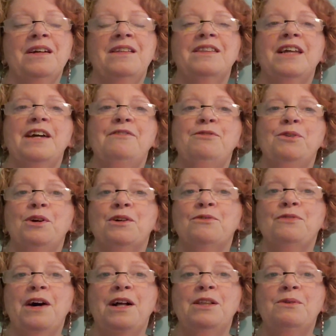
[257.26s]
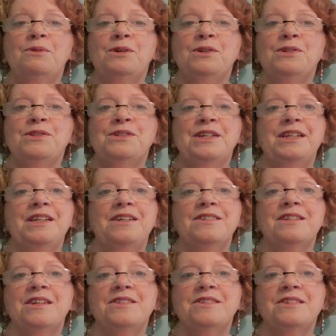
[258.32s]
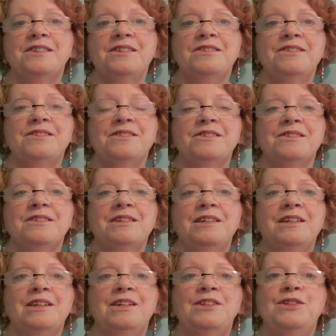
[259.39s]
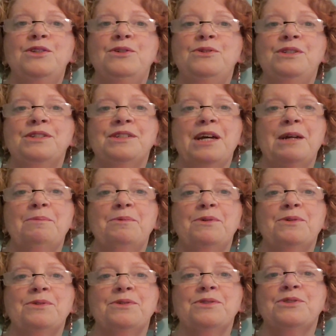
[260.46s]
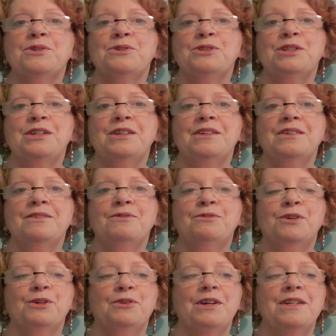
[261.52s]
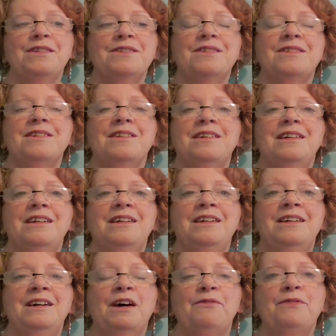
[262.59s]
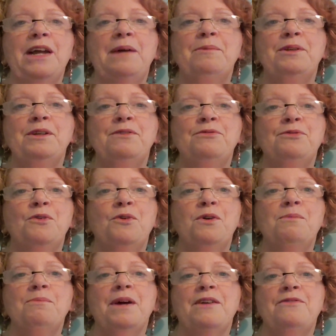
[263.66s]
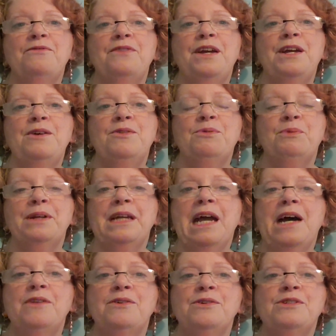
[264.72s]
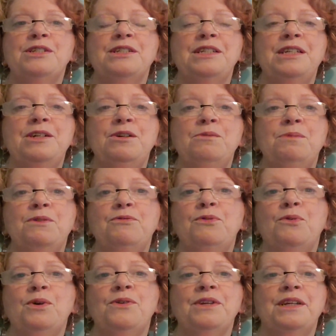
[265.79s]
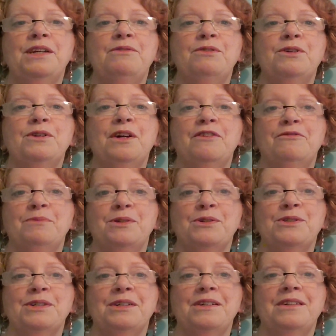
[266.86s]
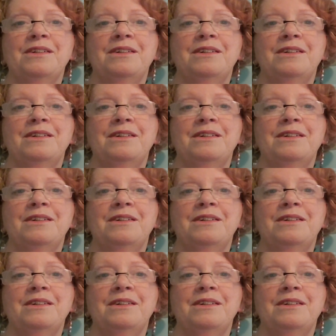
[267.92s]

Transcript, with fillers: Lifelong followers seeking sustenance, new disciples searching for grace. A family formed by faith, we gather to kneel before the giver of mercy.